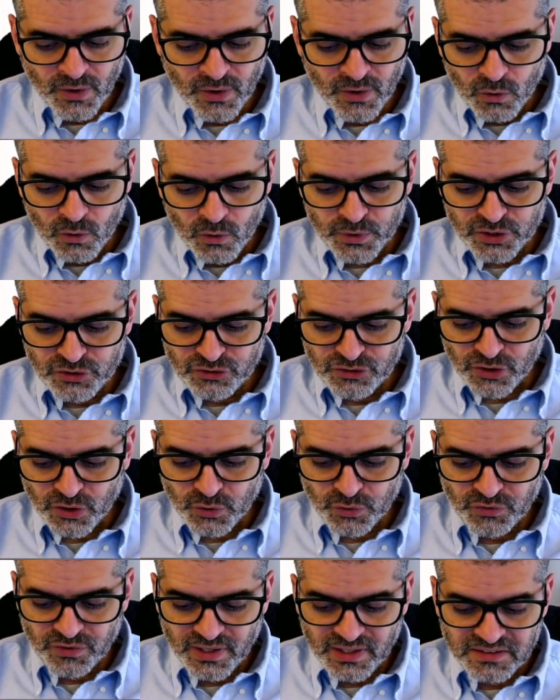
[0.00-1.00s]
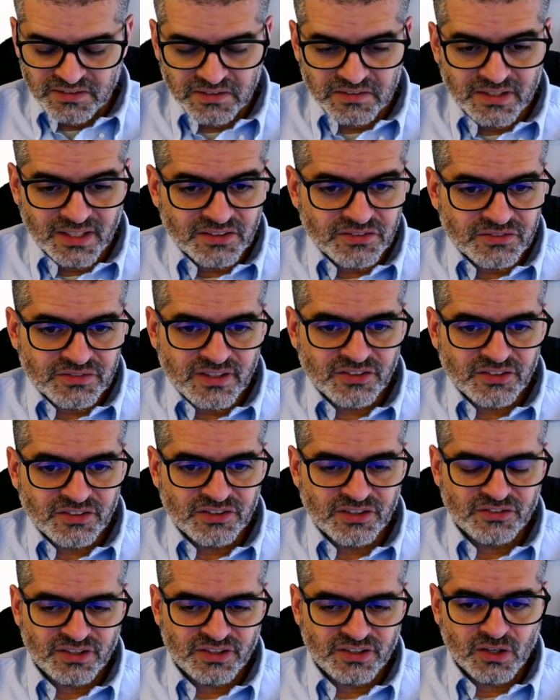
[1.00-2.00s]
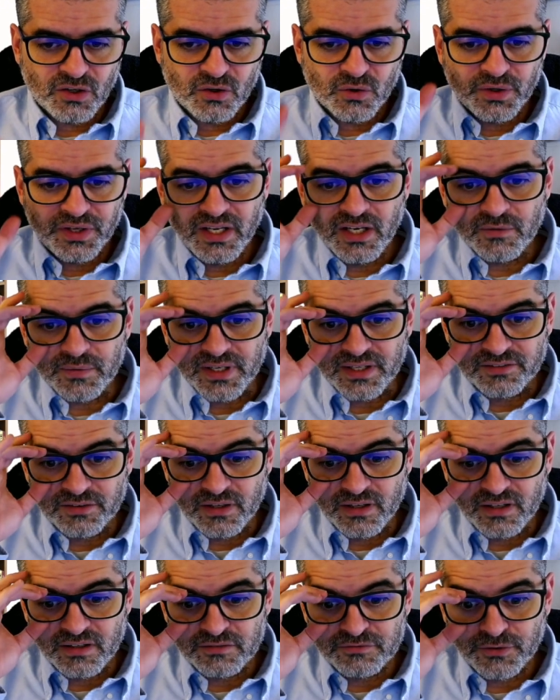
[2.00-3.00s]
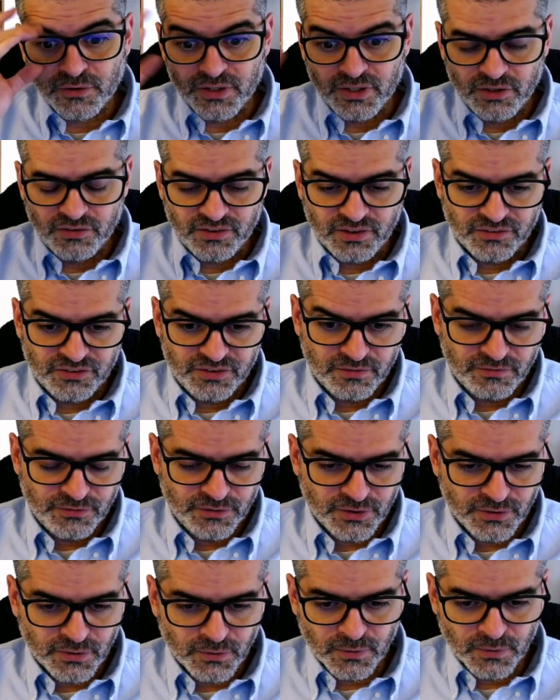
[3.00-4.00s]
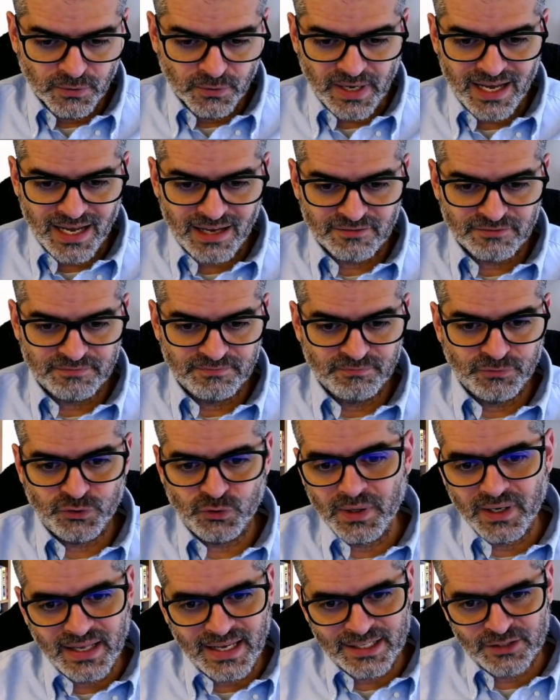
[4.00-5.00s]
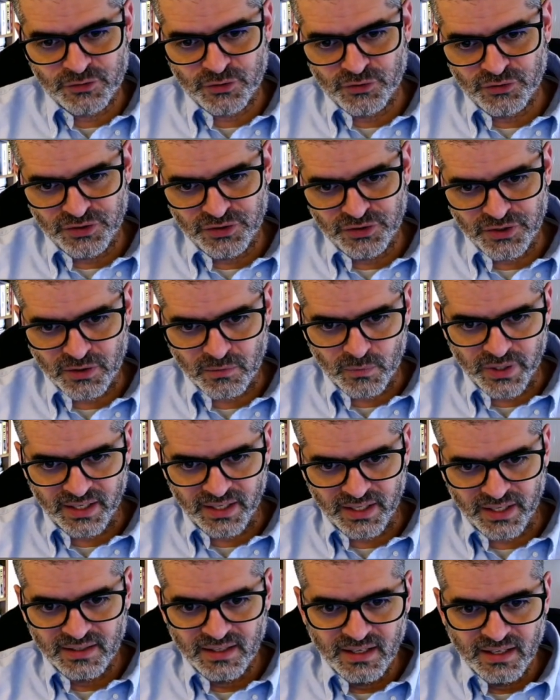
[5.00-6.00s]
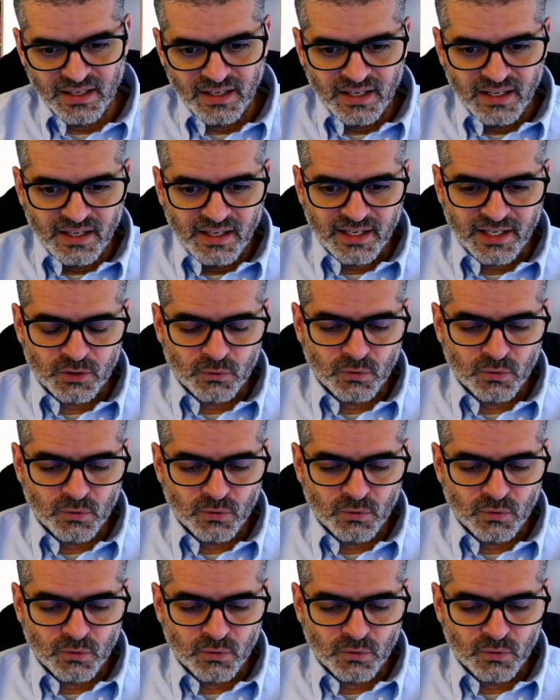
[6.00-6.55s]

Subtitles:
which shows that this is incoherent. For instance, if you have two electrons in your brain, and